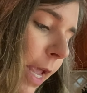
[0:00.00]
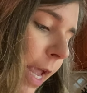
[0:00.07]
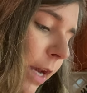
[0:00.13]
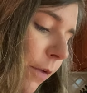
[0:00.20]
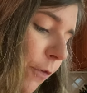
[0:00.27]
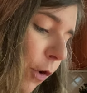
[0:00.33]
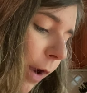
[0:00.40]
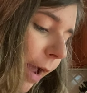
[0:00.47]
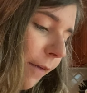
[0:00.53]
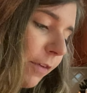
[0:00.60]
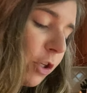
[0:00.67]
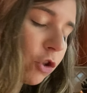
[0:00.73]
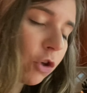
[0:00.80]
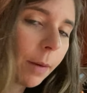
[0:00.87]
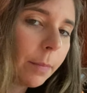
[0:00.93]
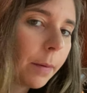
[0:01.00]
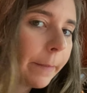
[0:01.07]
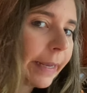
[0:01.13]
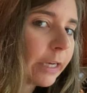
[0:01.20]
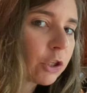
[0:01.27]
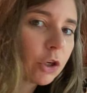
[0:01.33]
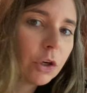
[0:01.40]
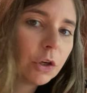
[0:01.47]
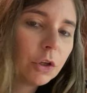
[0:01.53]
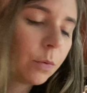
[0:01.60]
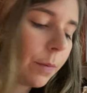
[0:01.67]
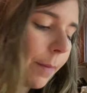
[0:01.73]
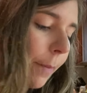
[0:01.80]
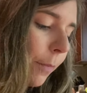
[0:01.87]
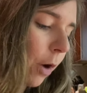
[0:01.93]
And if you're having trouble, make sure
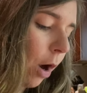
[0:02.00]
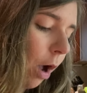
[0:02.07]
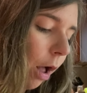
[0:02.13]
remember